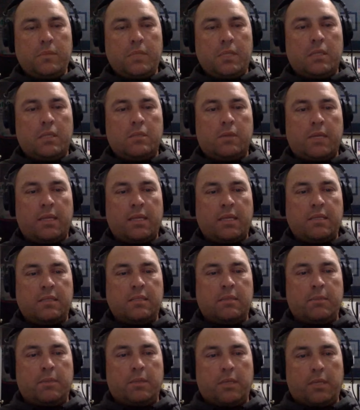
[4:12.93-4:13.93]
So I think
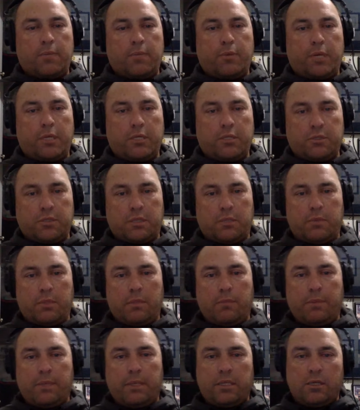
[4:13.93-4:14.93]
simulated pressure is going to
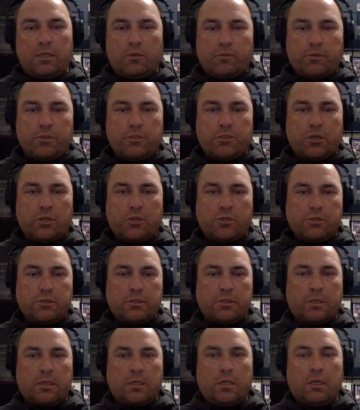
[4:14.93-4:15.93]
be a big deal for the
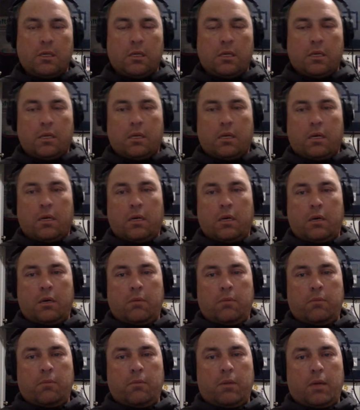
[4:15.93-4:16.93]
Chargers.
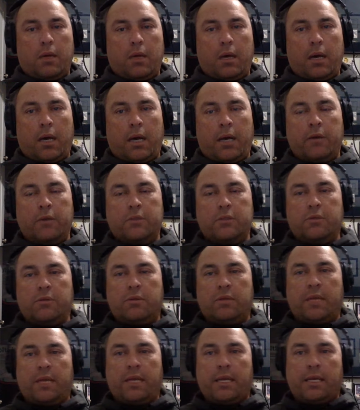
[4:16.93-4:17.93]
I also
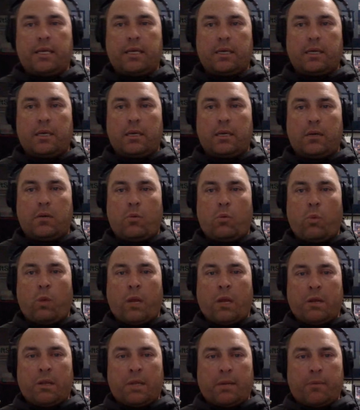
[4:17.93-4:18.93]
think
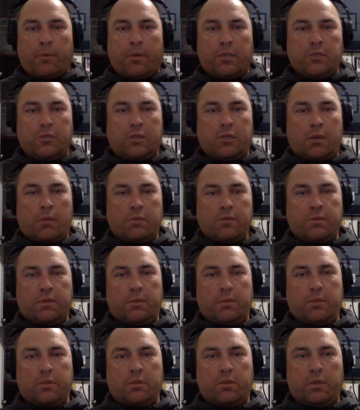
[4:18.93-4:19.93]
where that pressure comes
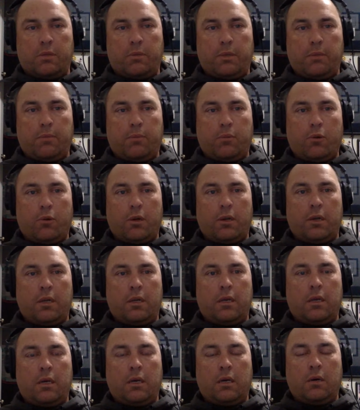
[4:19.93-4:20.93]
from is going to be important.
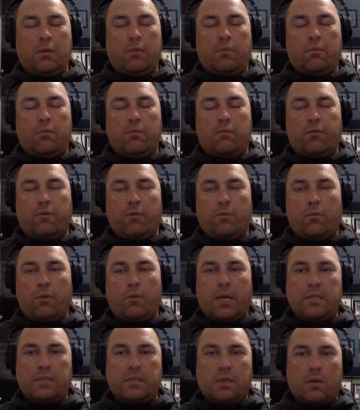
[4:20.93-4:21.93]
From what
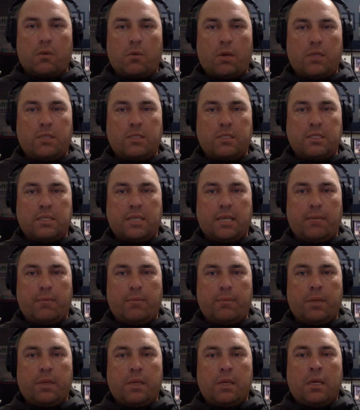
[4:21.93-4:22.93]
I saw watching
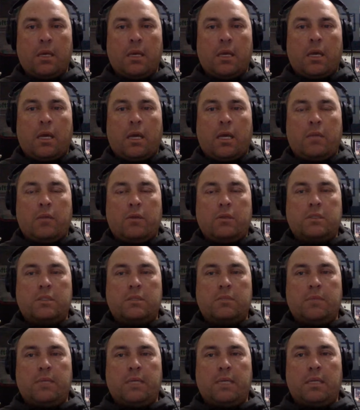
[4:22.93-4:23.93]
tape, it looks
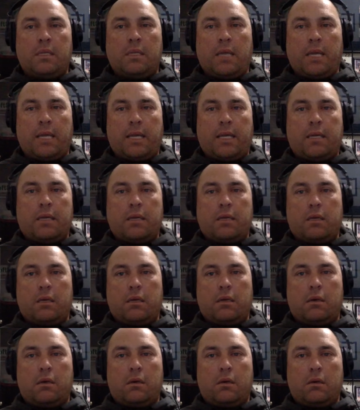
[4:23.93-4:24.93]
to me like
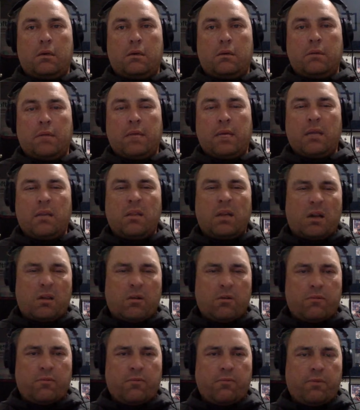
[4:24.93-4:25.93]
a lot
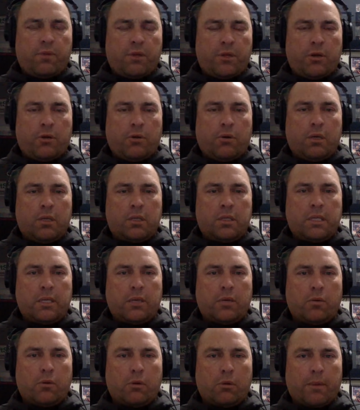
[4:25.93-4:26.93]
of elite
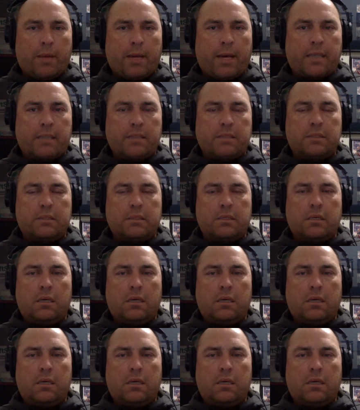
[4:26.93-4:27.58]
quarterbacks.